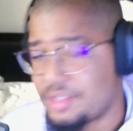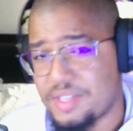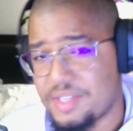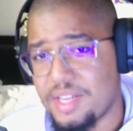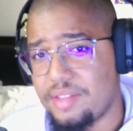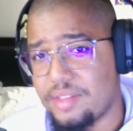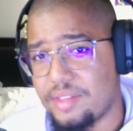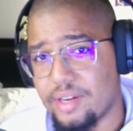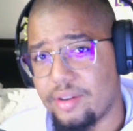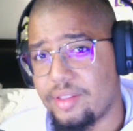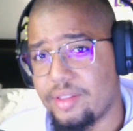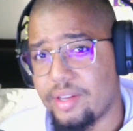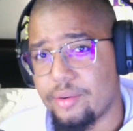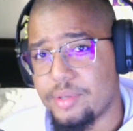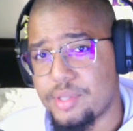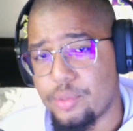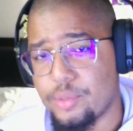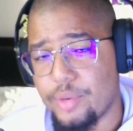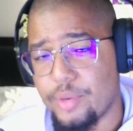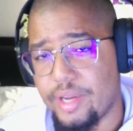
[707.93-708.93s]
See, there
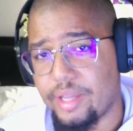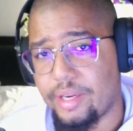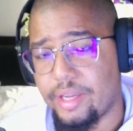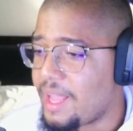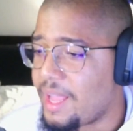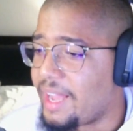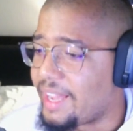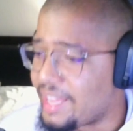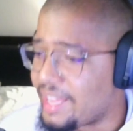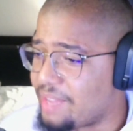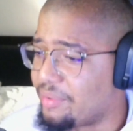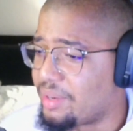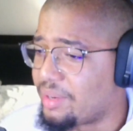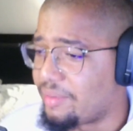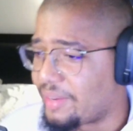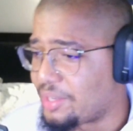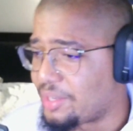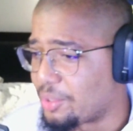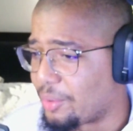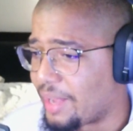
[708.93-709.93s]
it's doing it again. Even
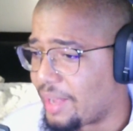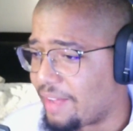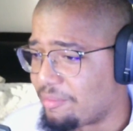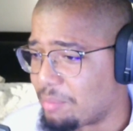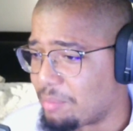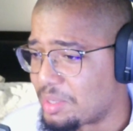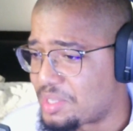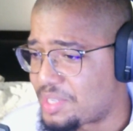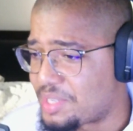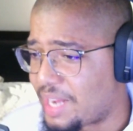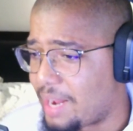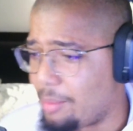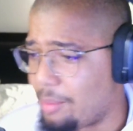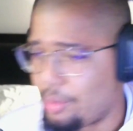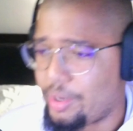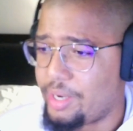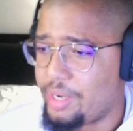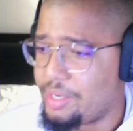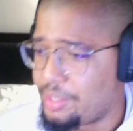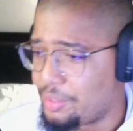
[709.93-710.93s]
if I don't have much time
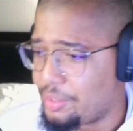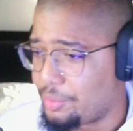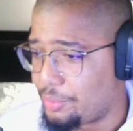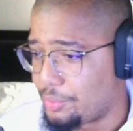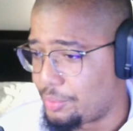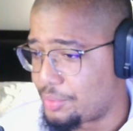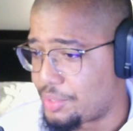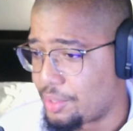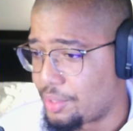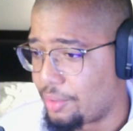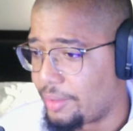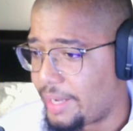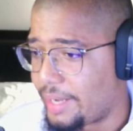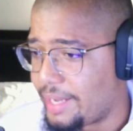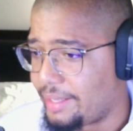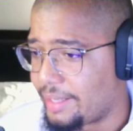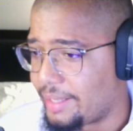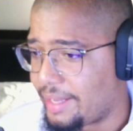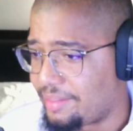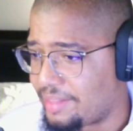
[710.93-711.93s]
or energy to do so,
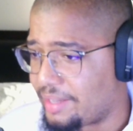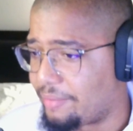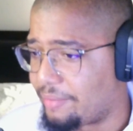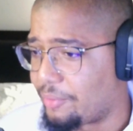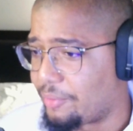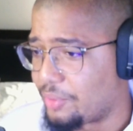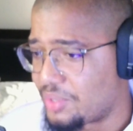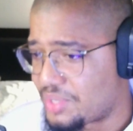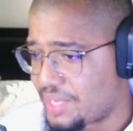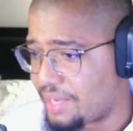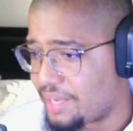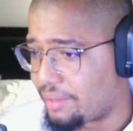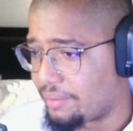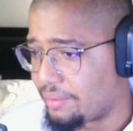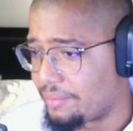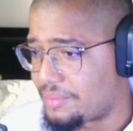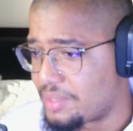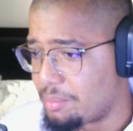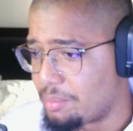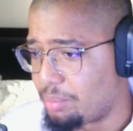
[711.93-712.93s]
I think for the sake
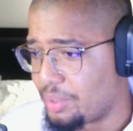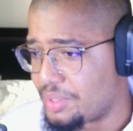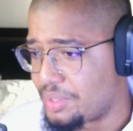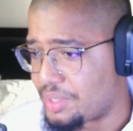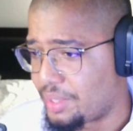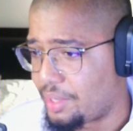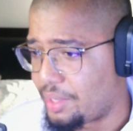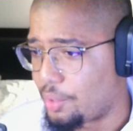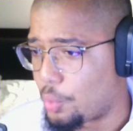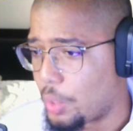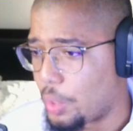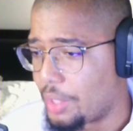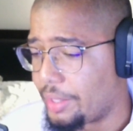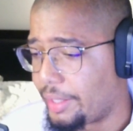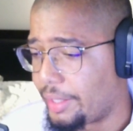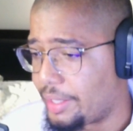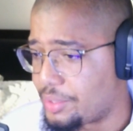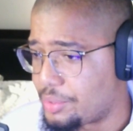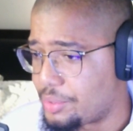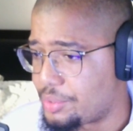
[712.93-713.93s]
of simplicity and
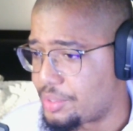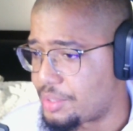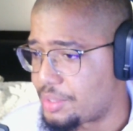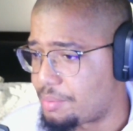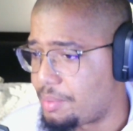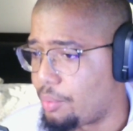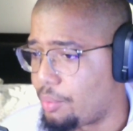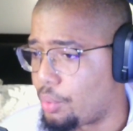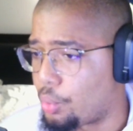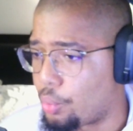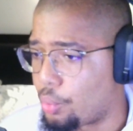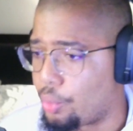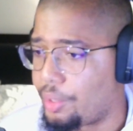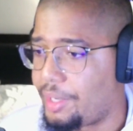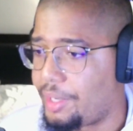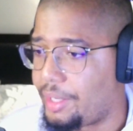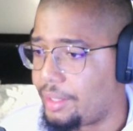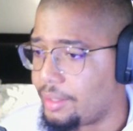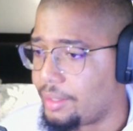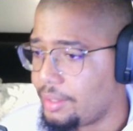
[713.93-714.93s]
quality, I should just be
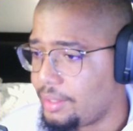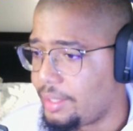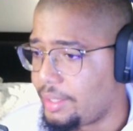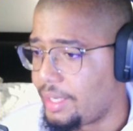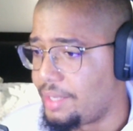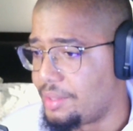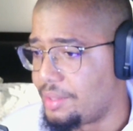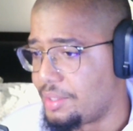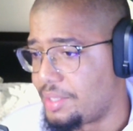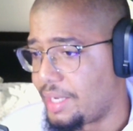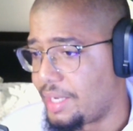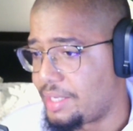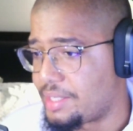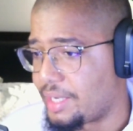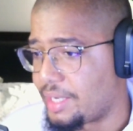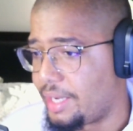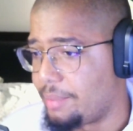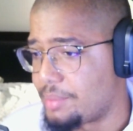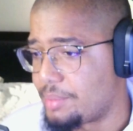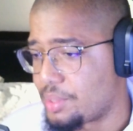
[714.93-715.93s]
recording in the
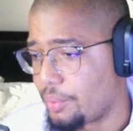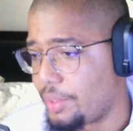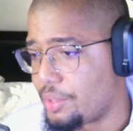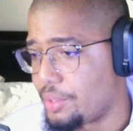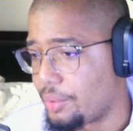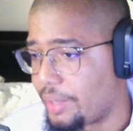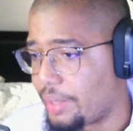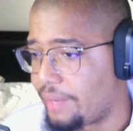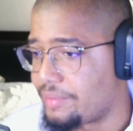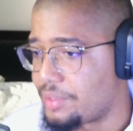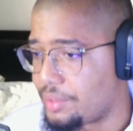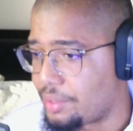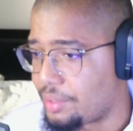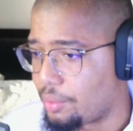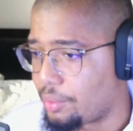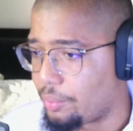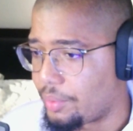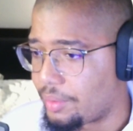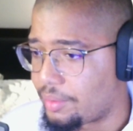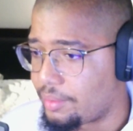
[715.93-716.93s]
daytime so I don't have to
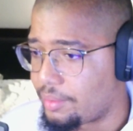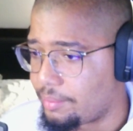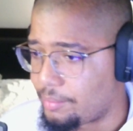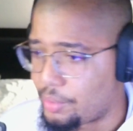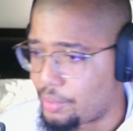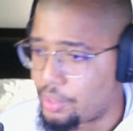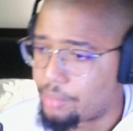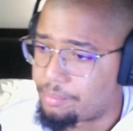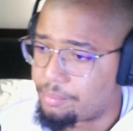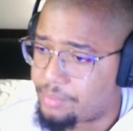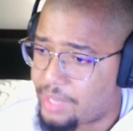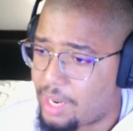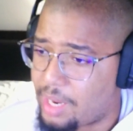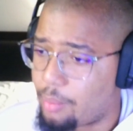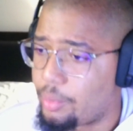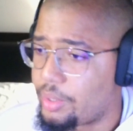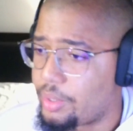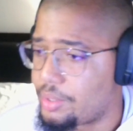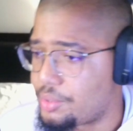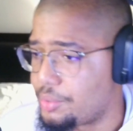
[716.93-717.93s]
deal with,
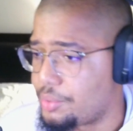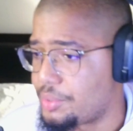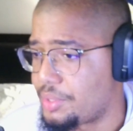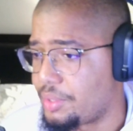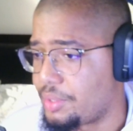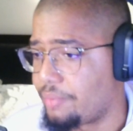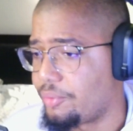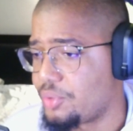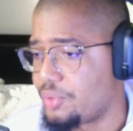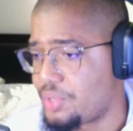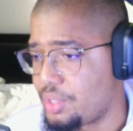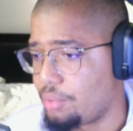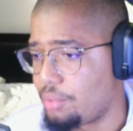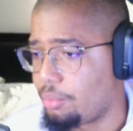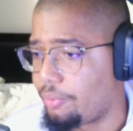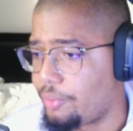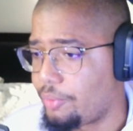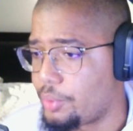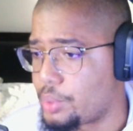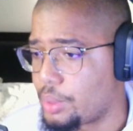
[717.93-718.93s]
camera issues in the
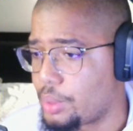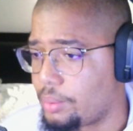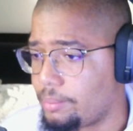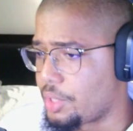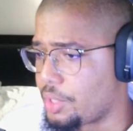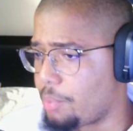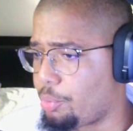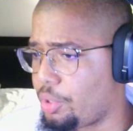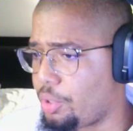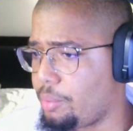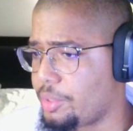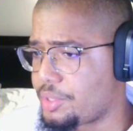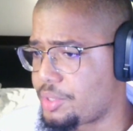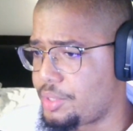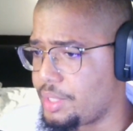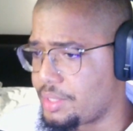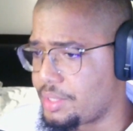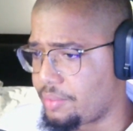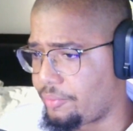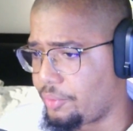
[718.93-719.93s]
foreseeable future. That pretty much
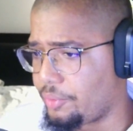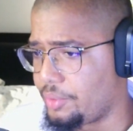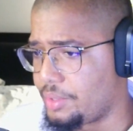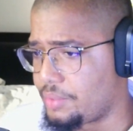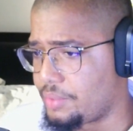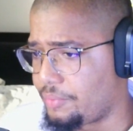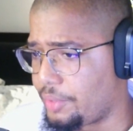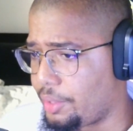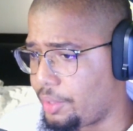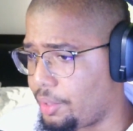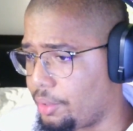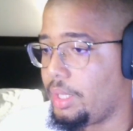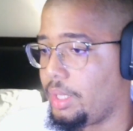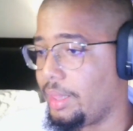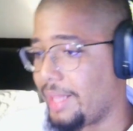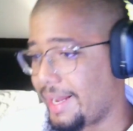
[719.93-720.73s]
does it for this video.